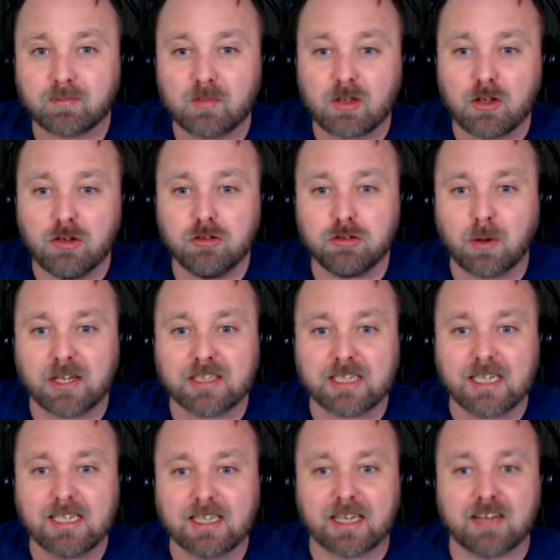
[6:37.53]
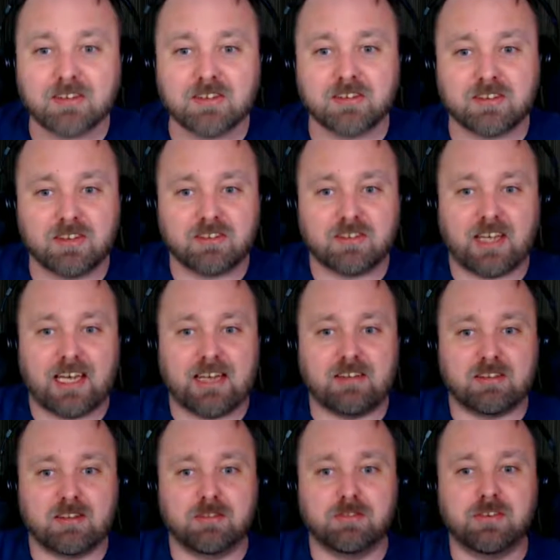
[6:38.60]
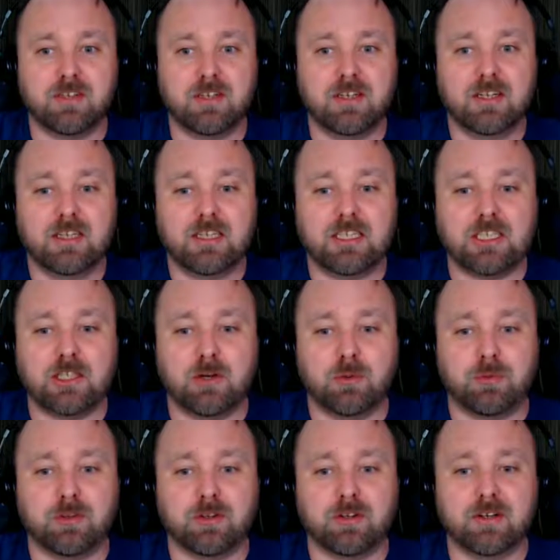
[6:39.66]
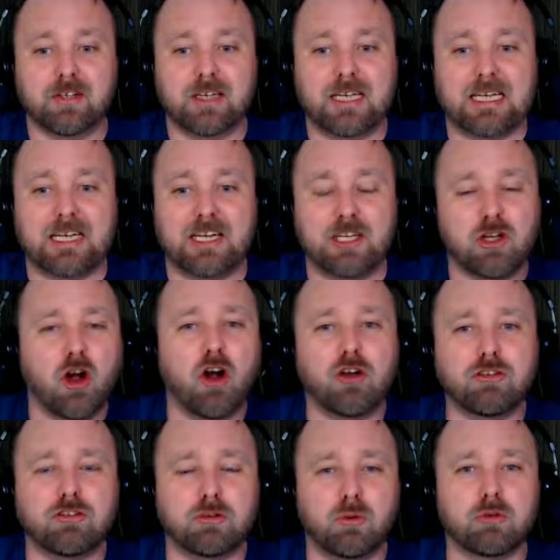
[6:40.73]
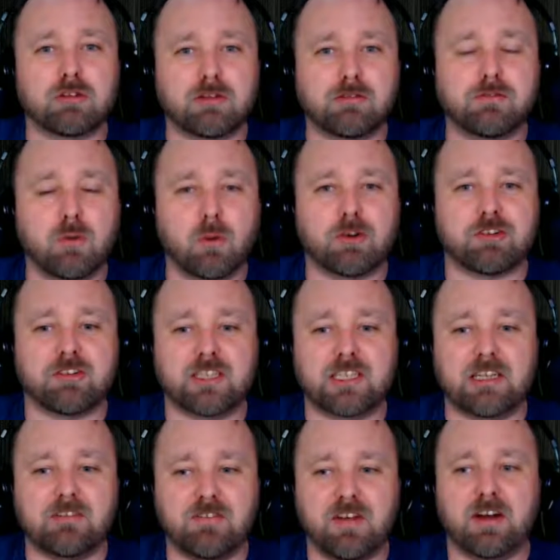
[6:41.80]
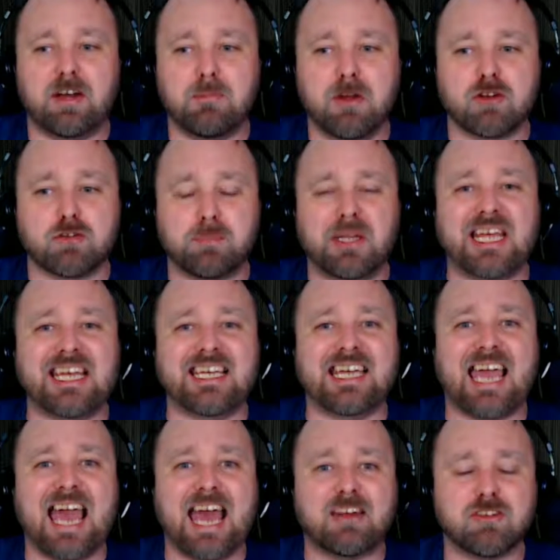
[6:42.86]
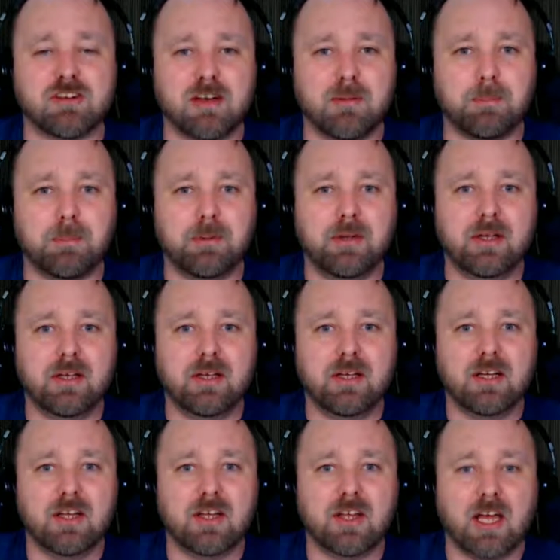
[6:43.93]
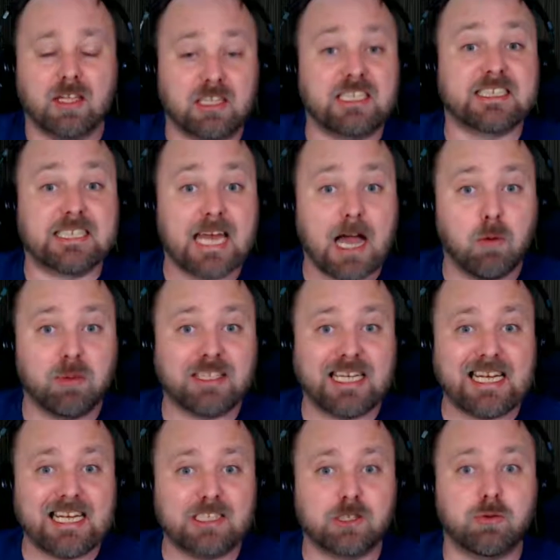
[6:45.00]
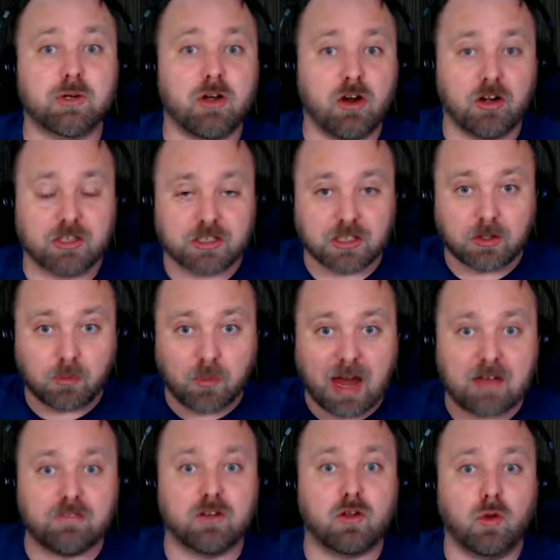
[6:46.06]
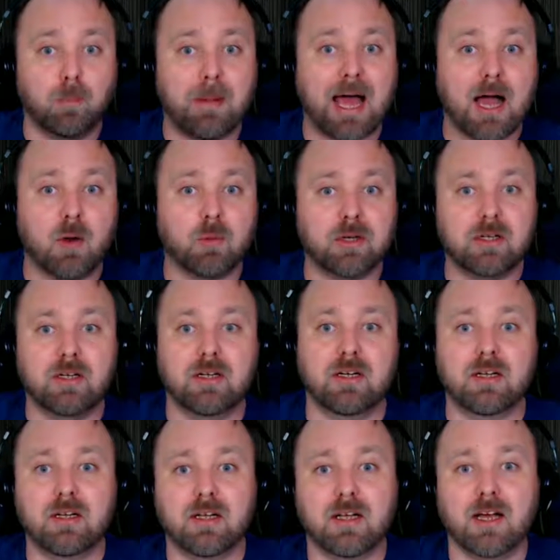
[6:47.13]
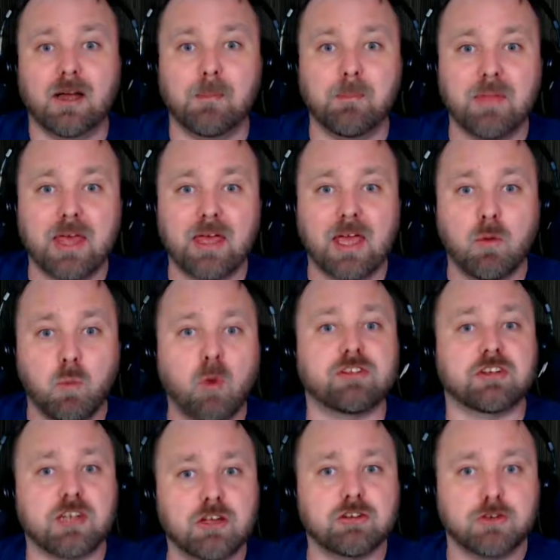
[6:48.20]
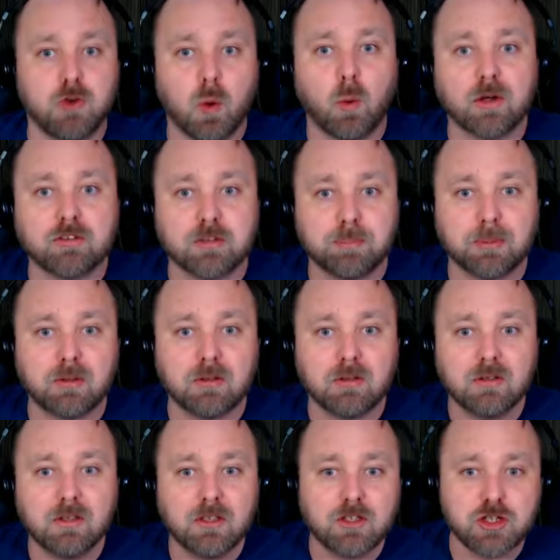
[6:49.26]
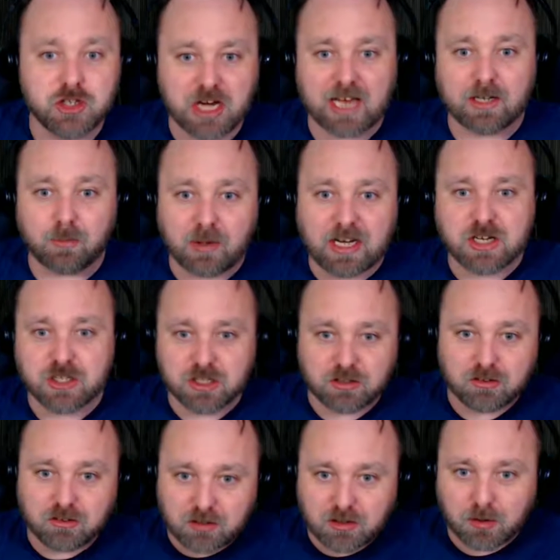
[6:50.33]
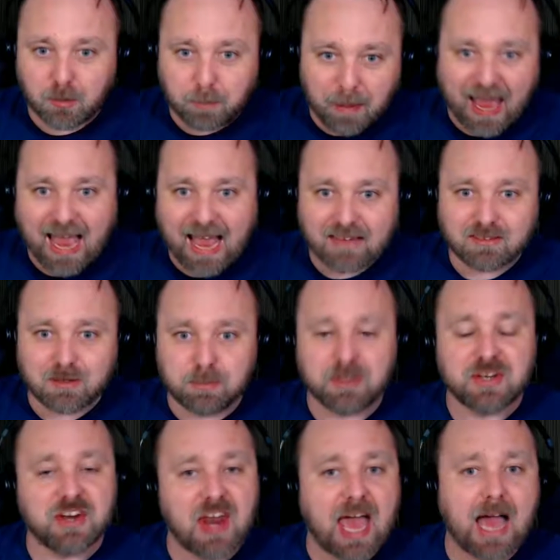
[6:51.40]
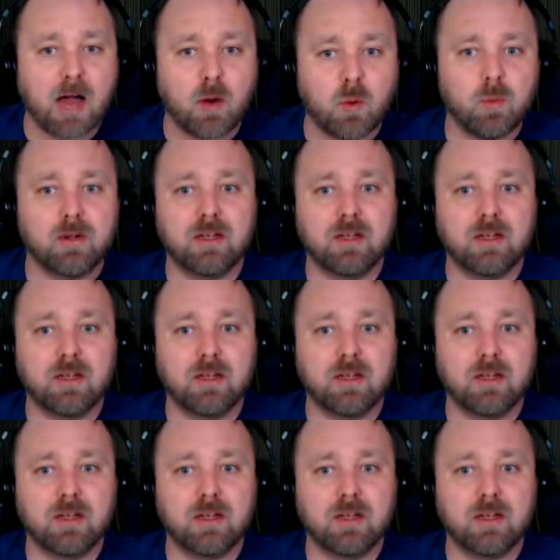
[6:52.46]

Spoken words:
So I think it is just this case of, they're in consoles, unfortunately, they very much play catch-up, at least nowadays, in regards to graphical power. It wasn't as noticeable generations, past, but now,